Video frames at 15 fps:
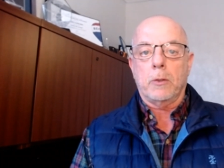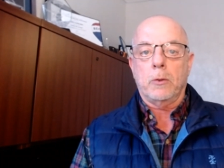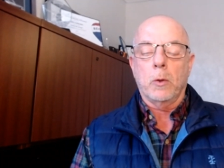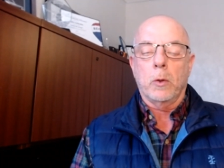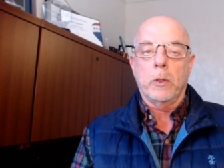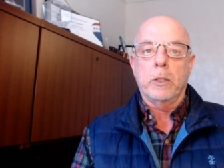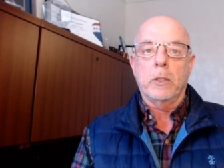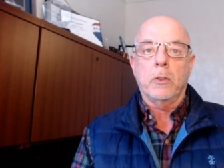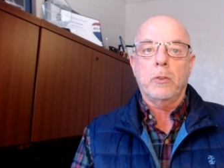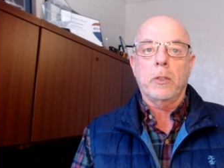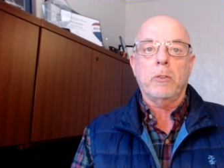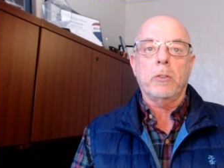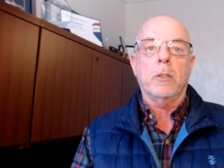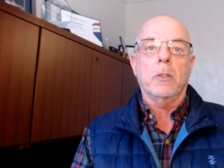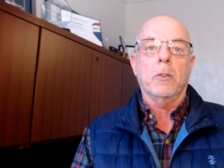So their
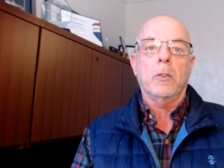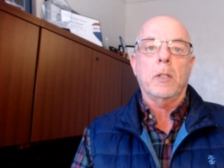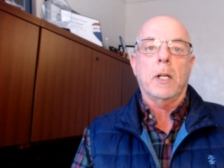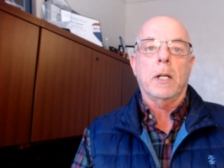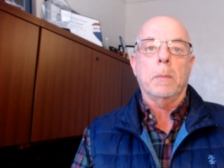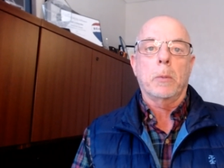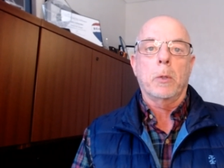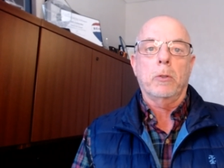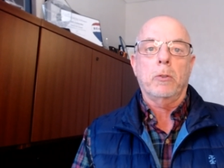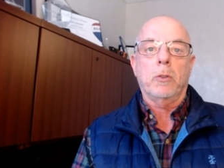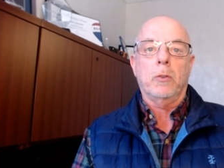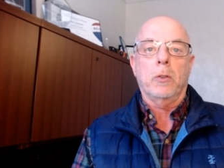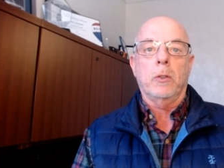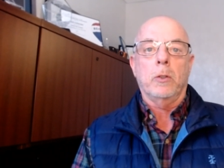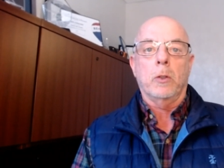decisions on
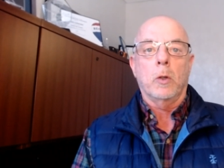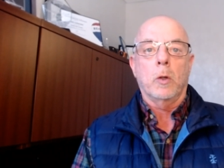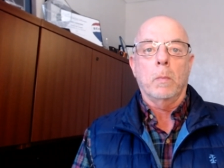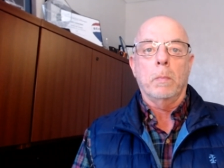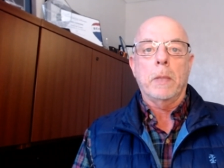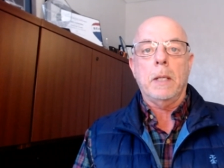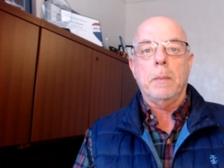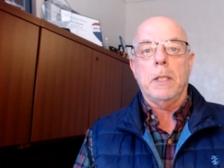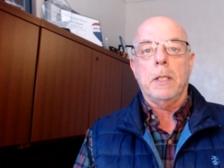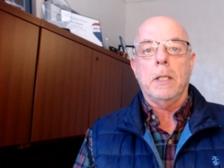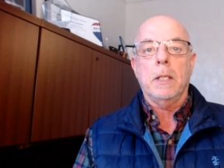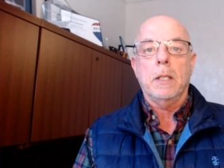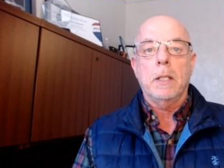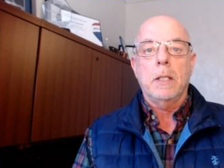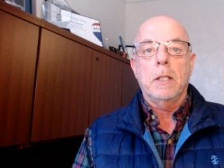purchasing your home may
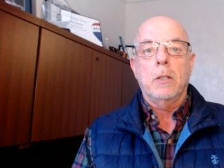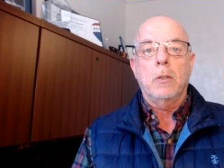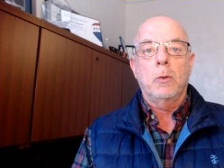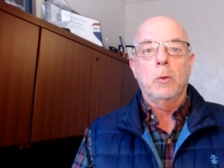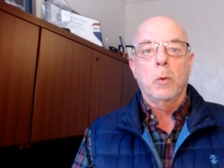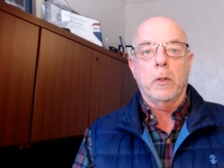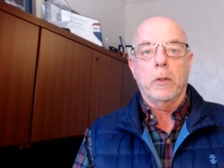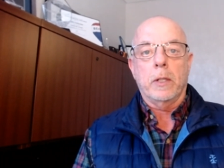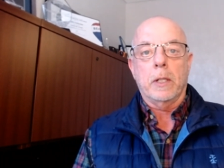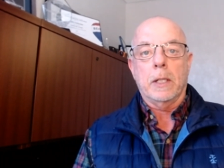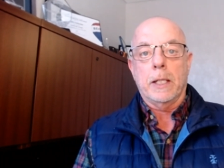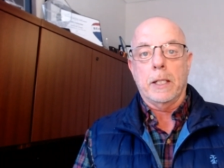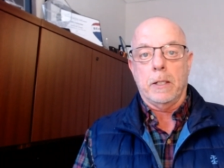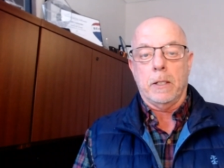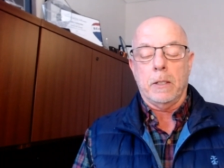be sooner than
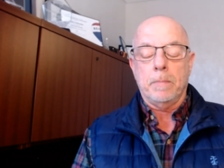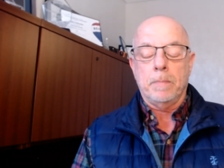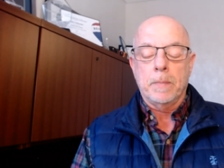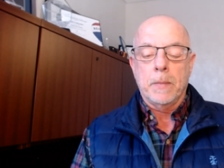later.